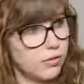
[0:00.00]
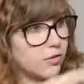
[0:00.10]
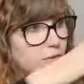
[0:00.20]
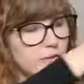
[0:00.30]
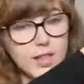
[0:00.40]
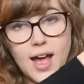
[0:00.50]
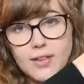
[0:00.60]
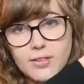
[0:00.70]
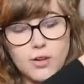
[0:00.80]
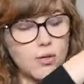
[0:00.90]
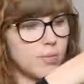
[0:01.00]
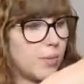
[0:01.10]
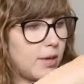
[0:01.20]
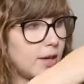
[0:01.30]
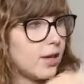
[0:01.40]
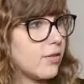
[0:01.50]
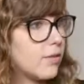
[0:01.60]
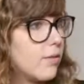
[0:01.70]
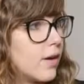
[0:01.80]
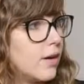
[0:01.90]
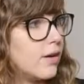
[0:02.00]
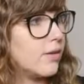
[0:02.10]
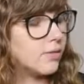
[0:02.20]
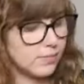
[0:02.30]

which was the last note with my pinky. So I got to do